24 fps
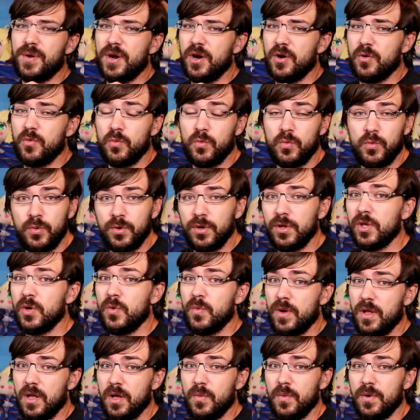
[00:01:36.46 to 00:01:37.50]
paired really
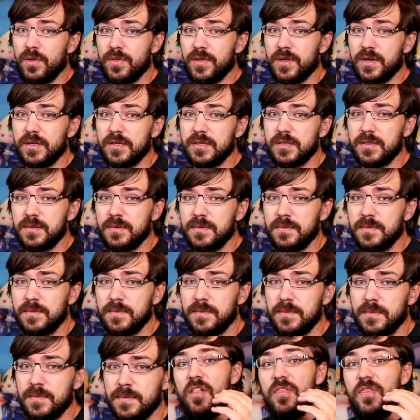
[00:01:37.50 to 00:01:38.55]
well with it.
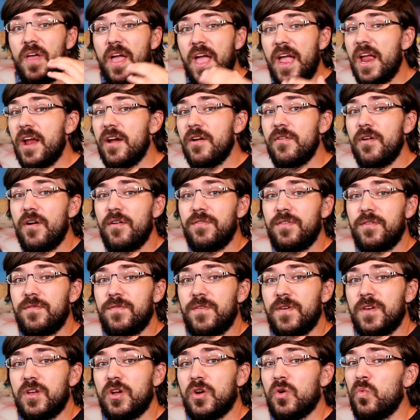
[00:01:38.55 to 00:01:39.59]
The hair of the
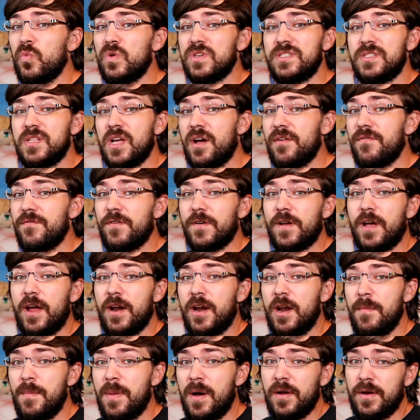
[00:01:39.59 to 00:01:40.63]
figure was not
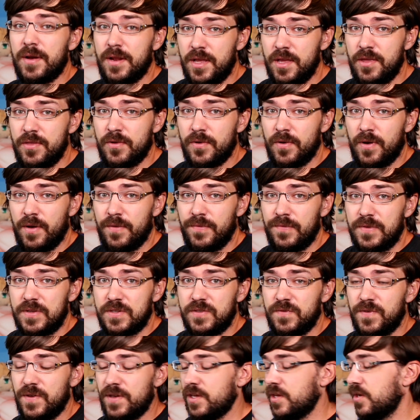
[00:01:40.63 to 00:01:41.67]
forgotten about either on
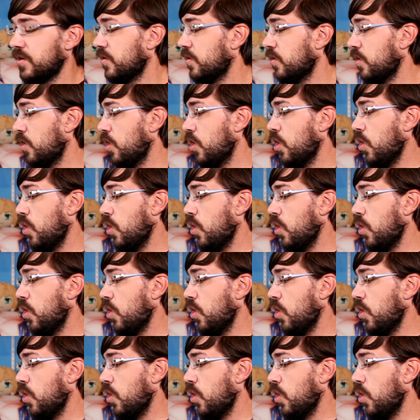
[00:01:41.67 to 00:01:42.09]
this figure.